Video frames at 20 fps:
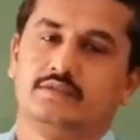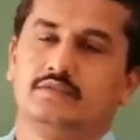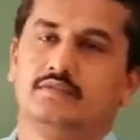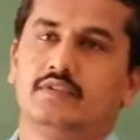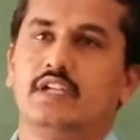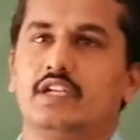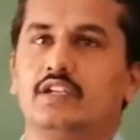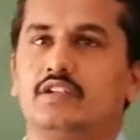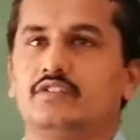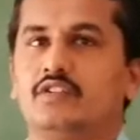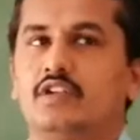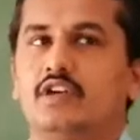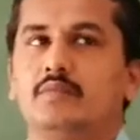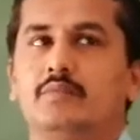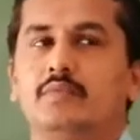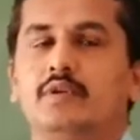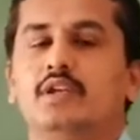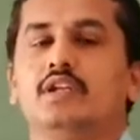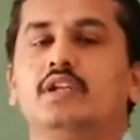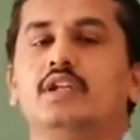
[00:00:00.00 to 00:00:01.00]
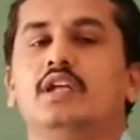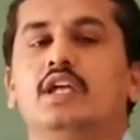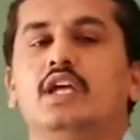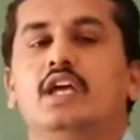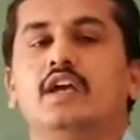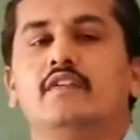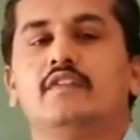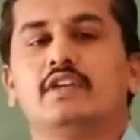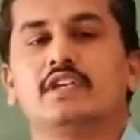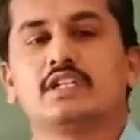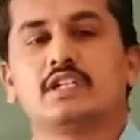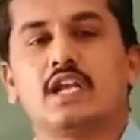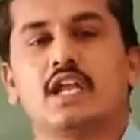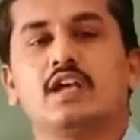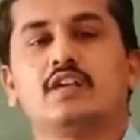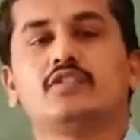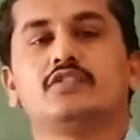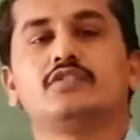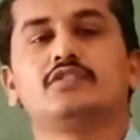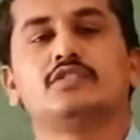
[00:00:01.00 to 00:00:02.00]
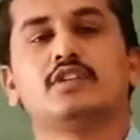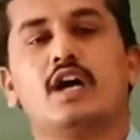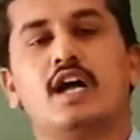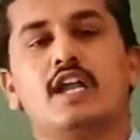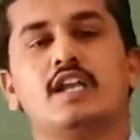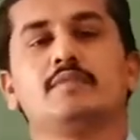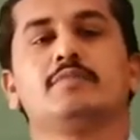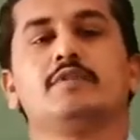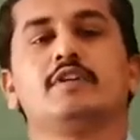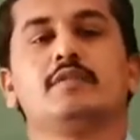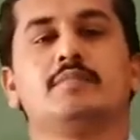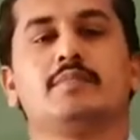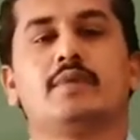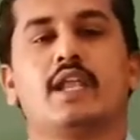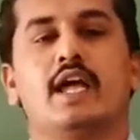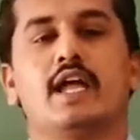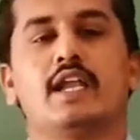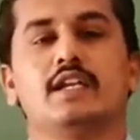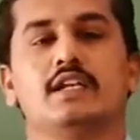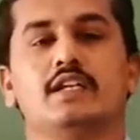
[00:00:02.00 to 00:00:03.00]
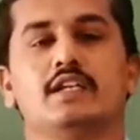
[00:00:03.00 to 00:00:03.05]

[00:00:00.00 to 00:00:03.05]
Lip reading: For example, we cross tall pea plant